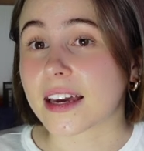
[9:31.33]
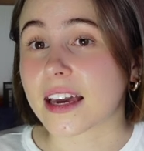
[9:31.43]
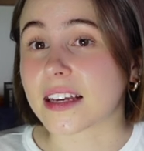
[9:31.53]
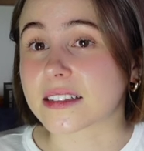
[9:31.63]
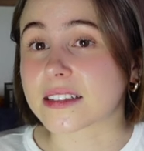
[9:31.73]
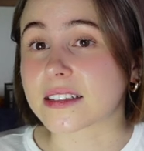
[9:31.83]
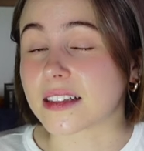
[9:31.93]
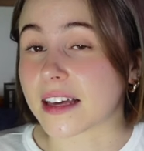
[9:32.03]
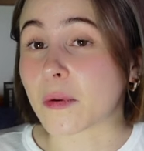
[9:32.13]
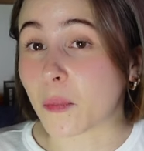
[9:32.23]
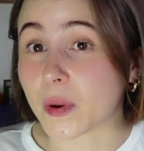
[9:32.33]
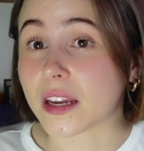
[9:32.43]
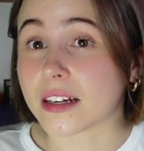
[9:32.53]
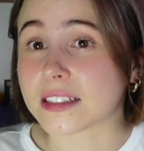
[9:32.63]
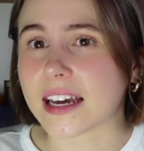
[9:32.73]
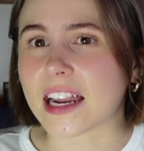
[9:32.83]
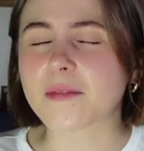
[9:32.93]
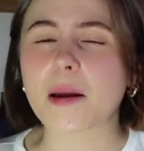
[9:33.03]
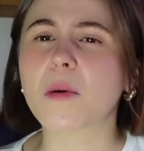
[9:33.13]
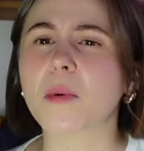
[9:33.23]
it's like weird. And I
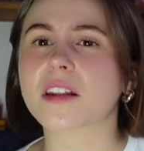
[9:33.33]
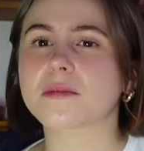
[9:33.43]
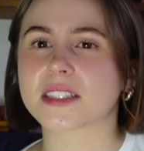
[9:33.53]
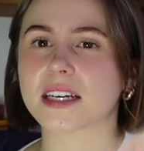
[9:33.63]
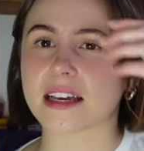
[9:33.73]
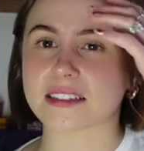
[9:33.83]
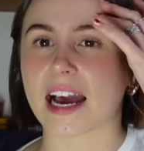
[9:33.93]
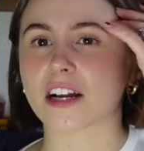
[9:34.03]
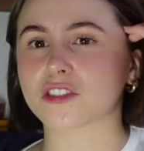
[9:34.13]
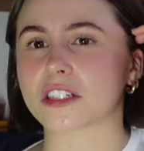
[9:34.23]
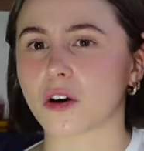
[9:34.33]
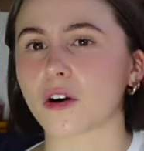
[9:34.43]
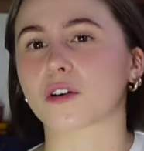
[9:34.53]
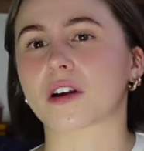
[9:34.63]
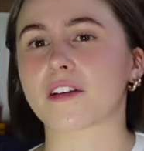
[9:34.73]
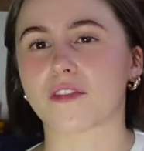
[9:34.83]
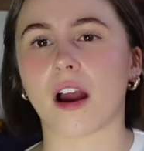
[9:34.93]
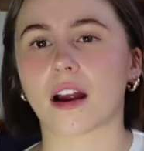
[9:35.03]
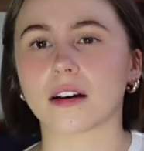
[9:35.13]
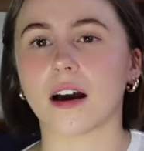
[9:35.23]
remember one of them saying it's actually not great for
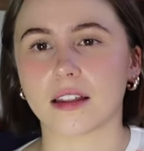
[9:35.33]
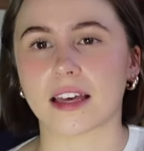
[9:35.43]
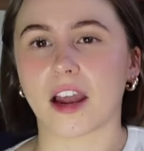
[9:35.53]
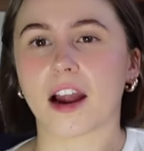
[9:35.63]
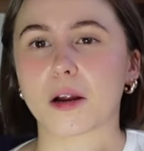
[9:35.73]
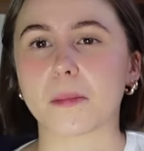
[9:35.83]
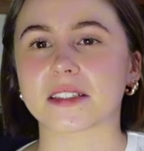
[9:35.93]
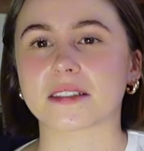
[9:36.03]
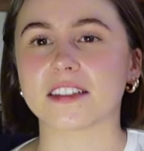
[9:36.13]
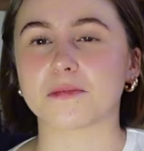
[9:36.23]
our business,